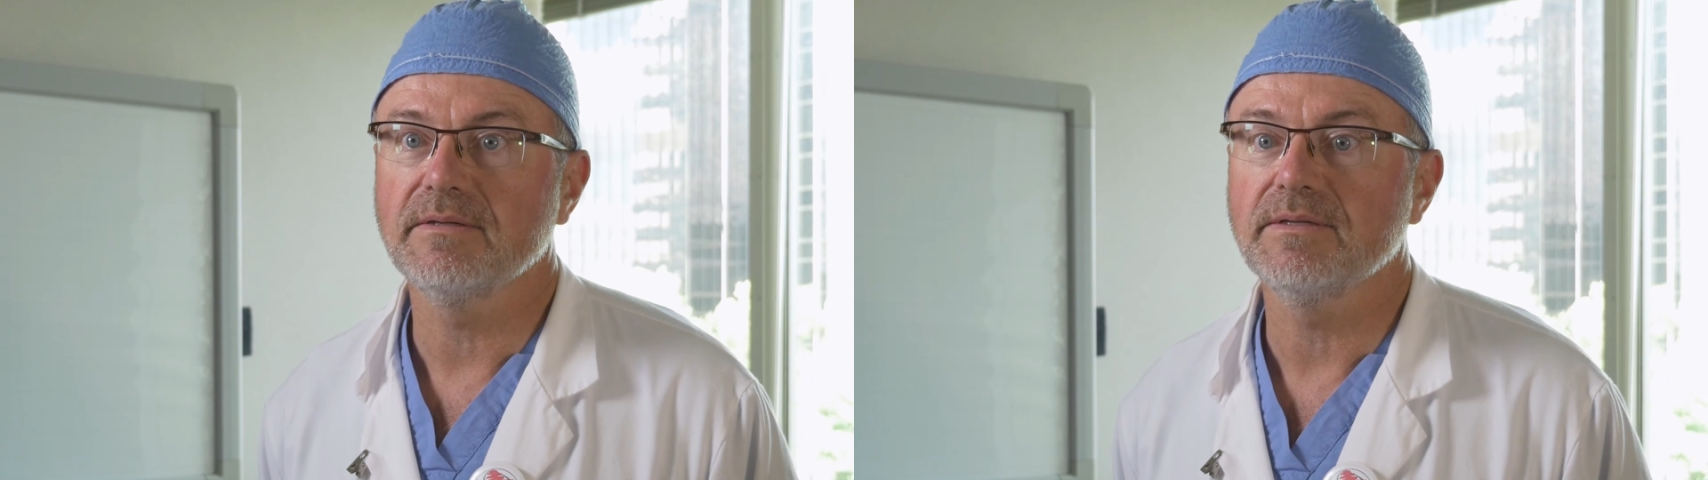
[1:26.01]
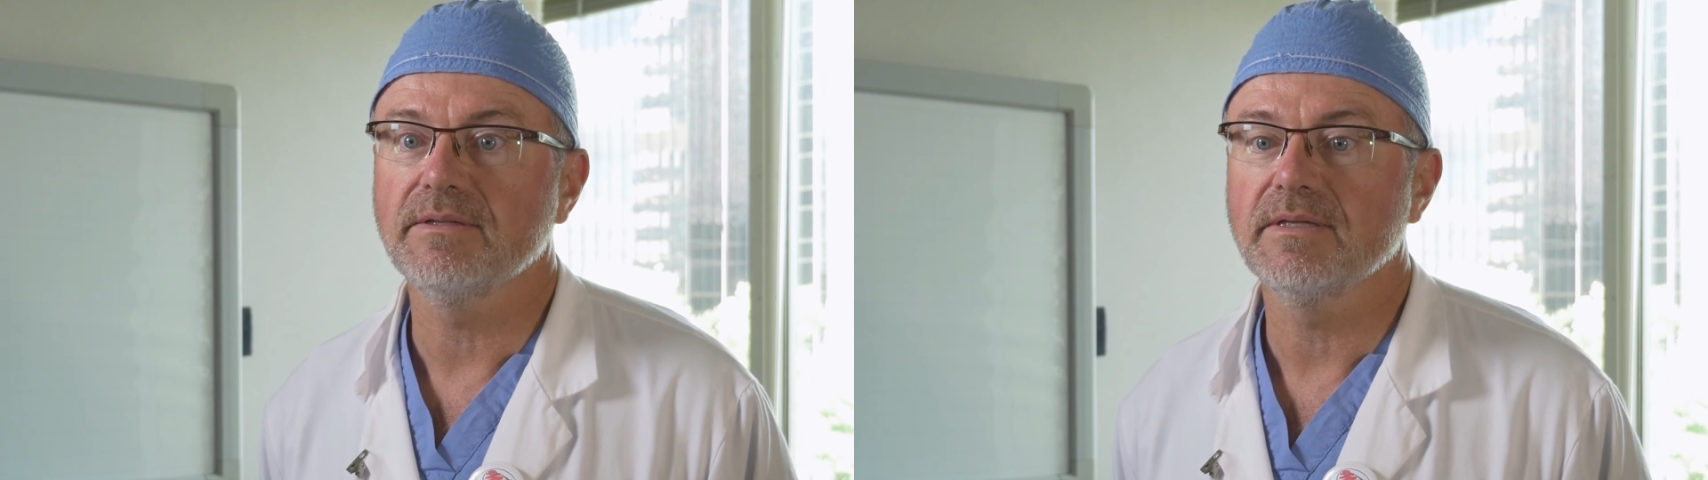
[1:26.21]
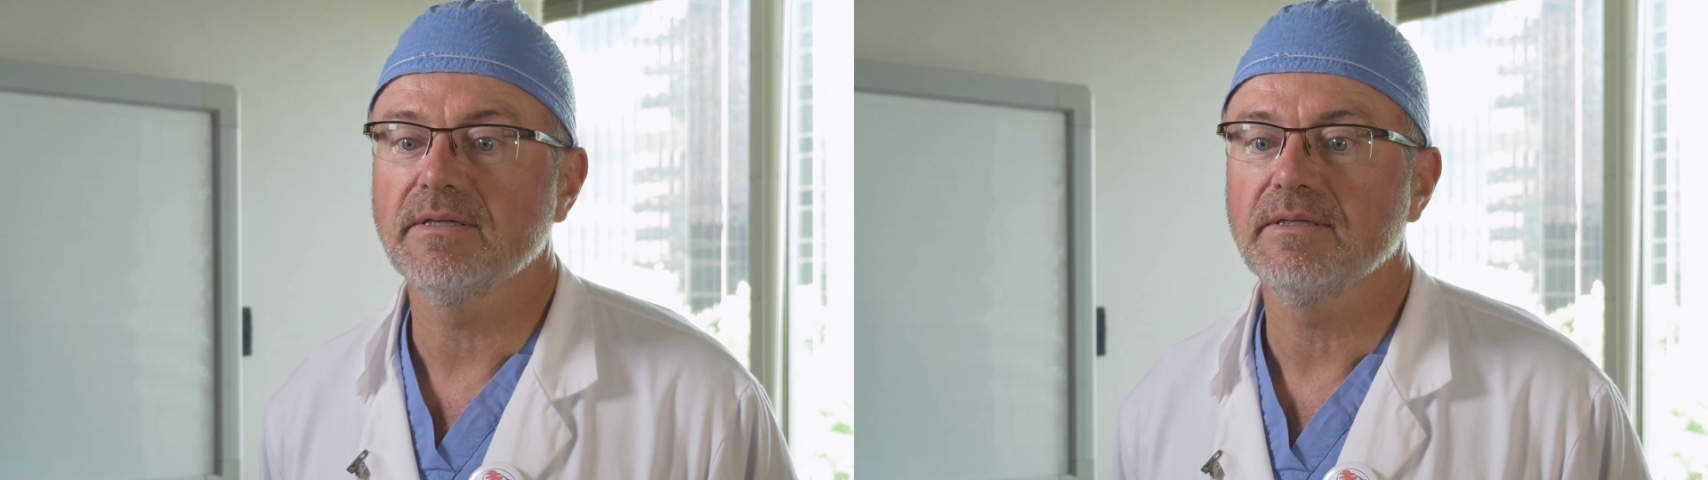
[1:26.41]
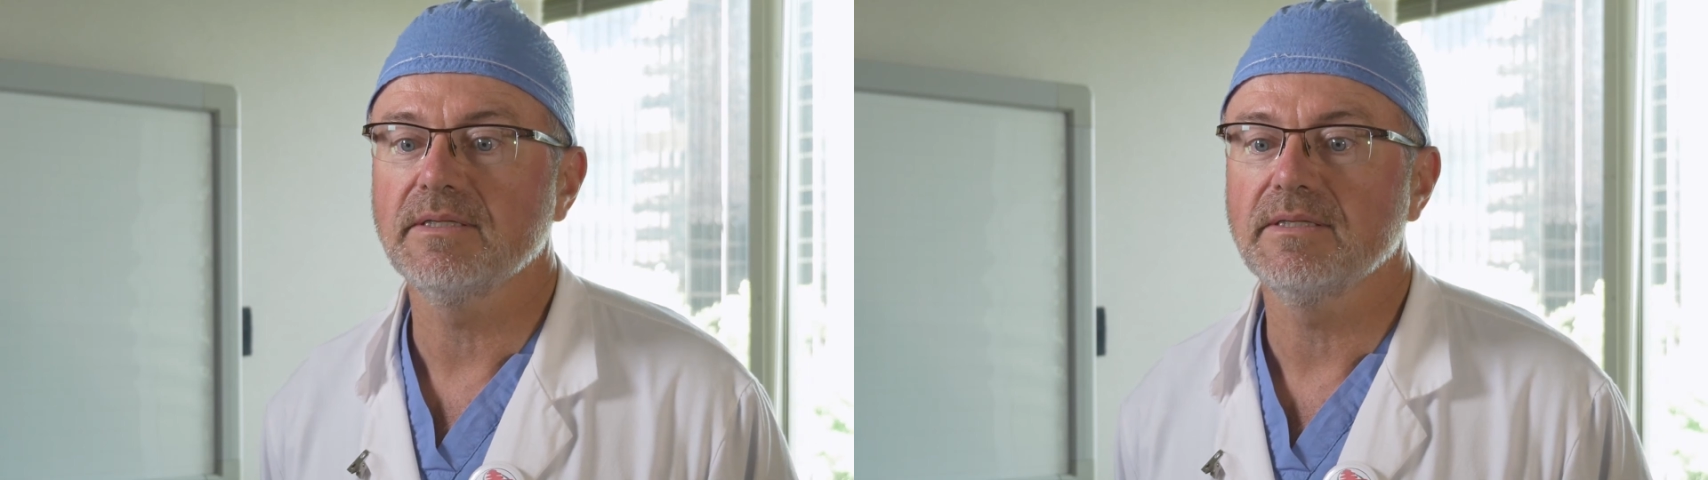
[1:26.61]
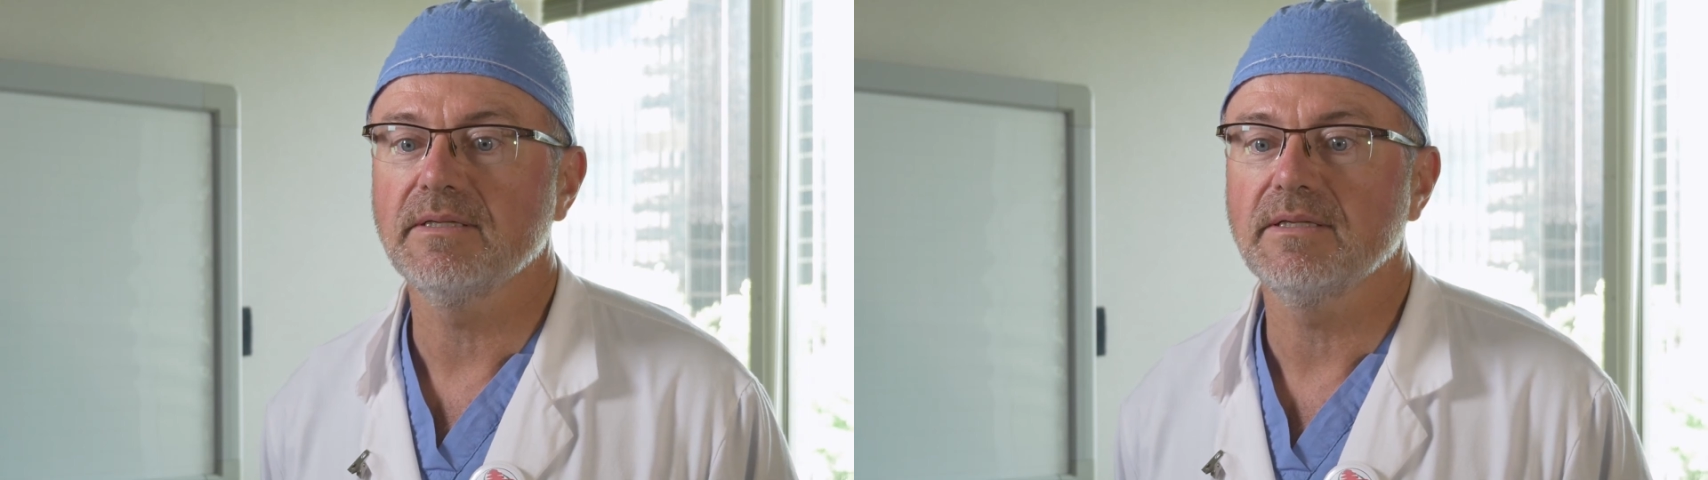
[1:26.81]
to the
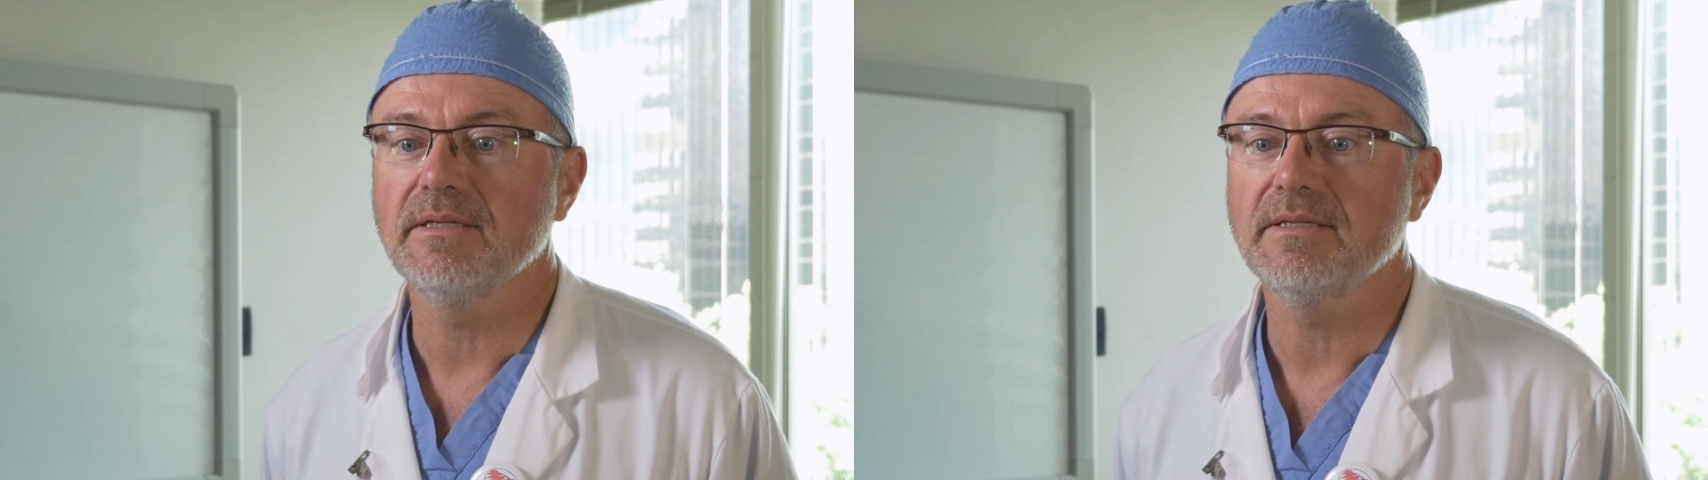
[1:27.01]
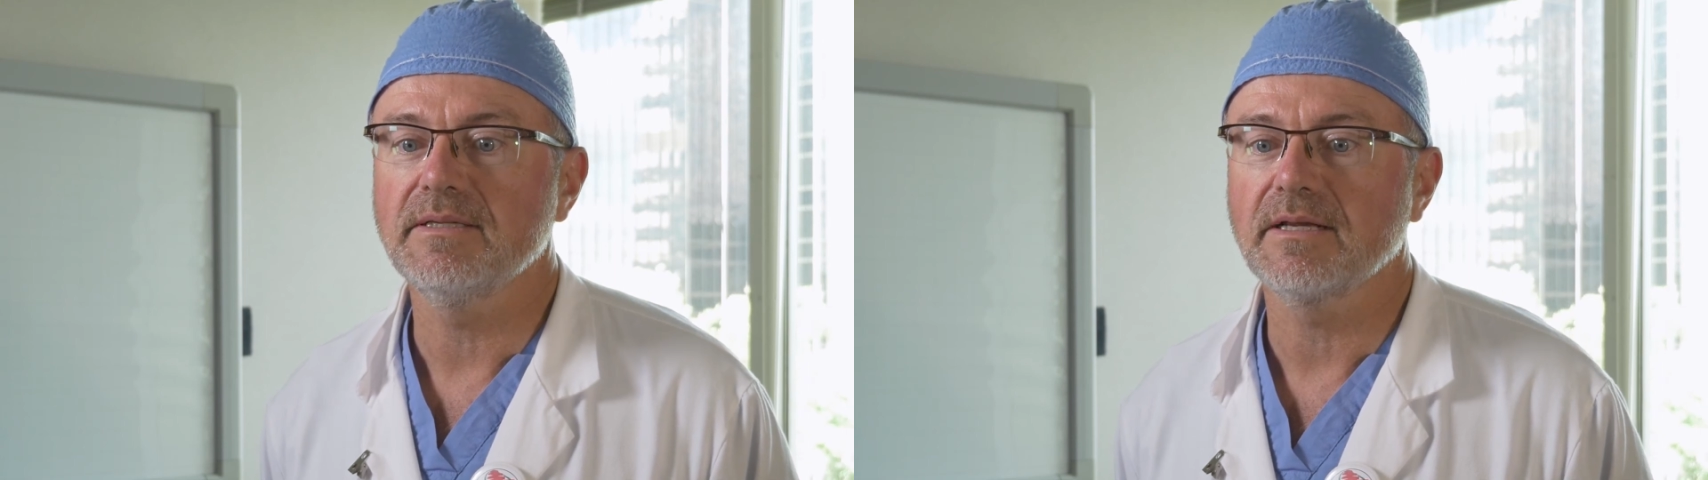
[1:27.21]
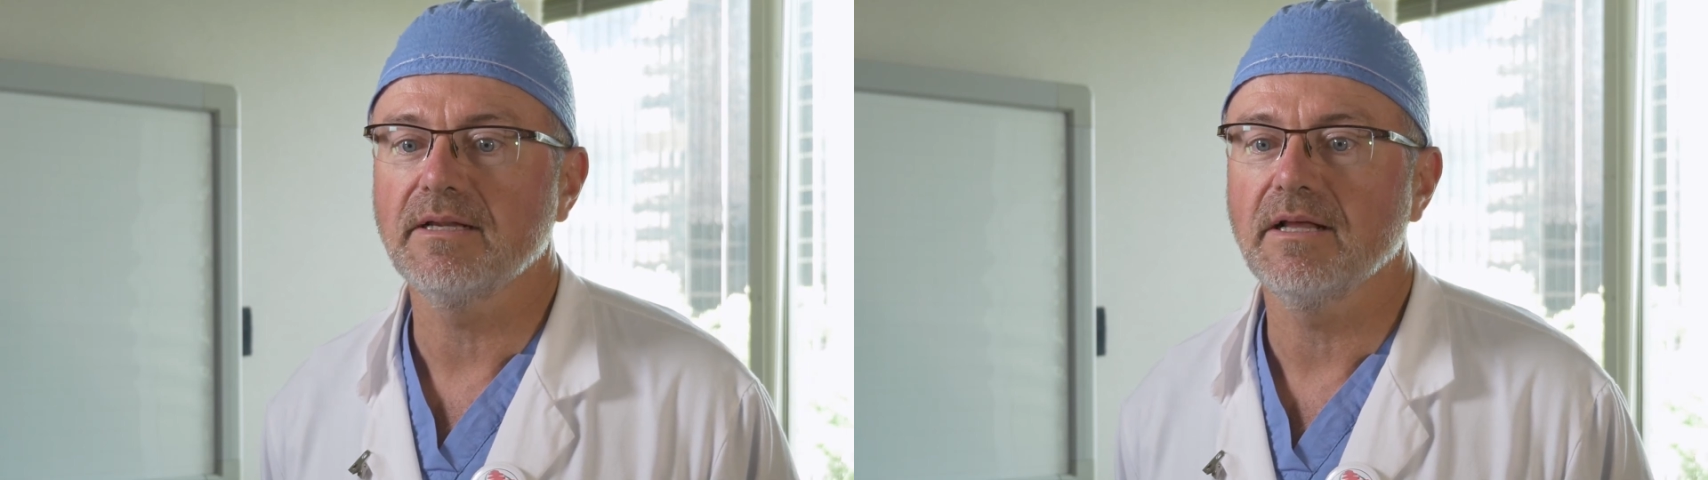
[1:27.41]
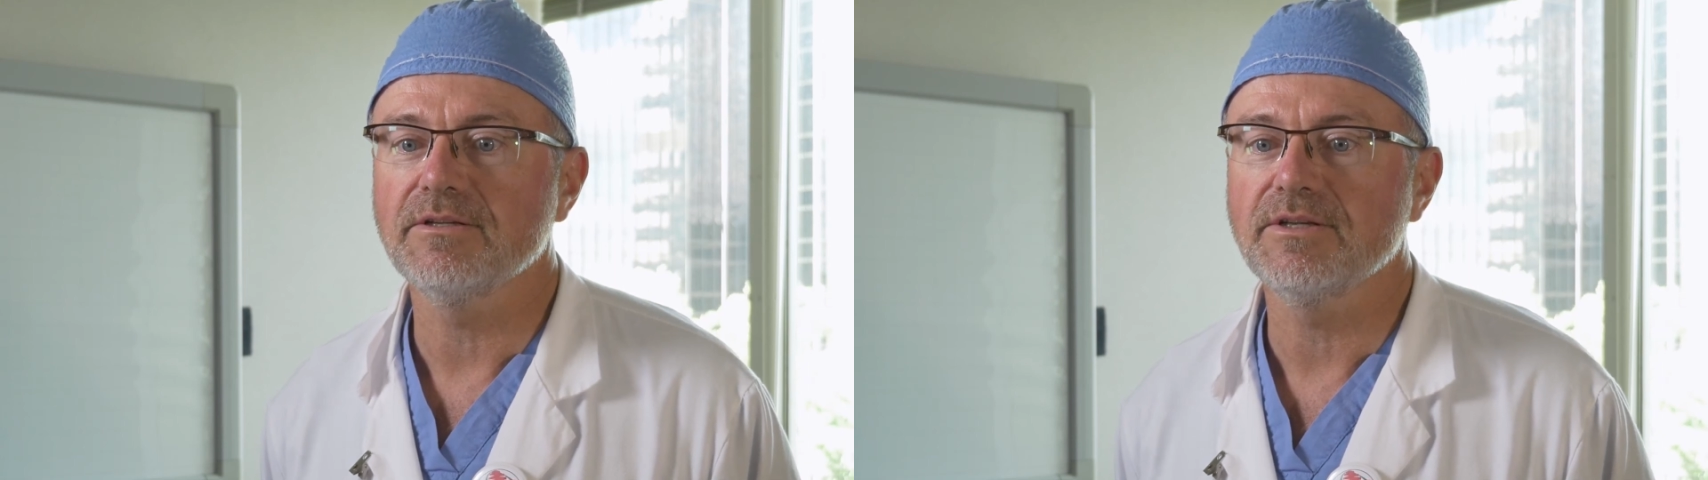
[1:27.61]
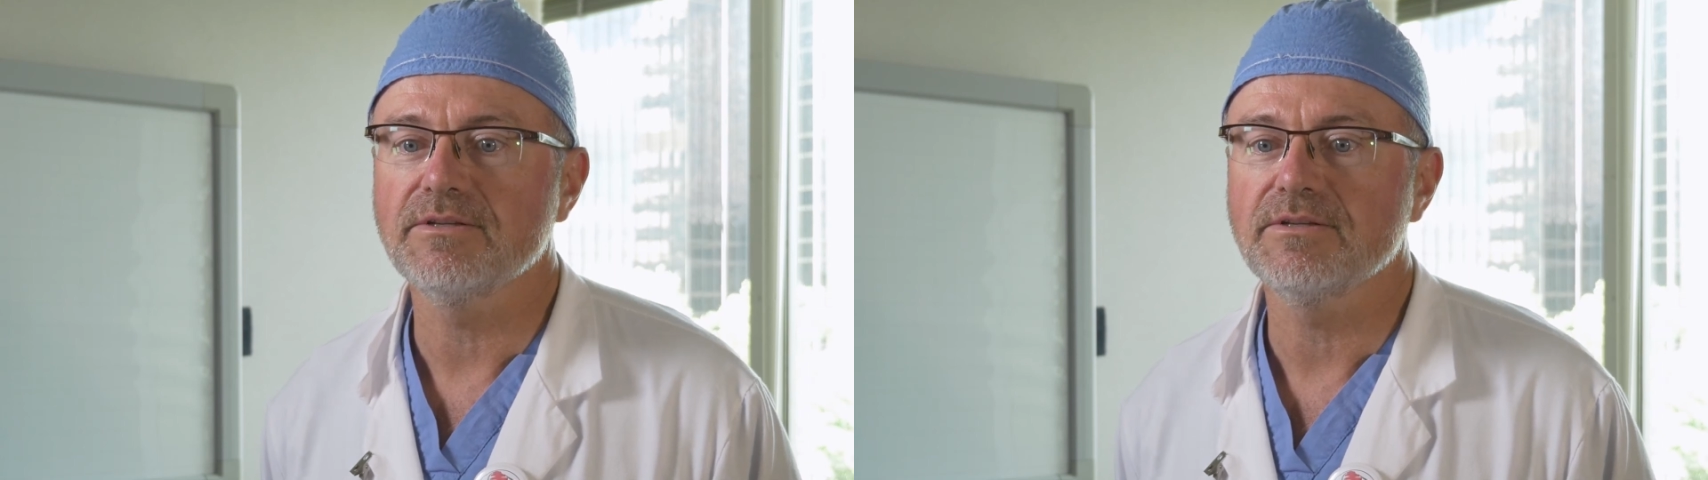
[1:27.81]
technology.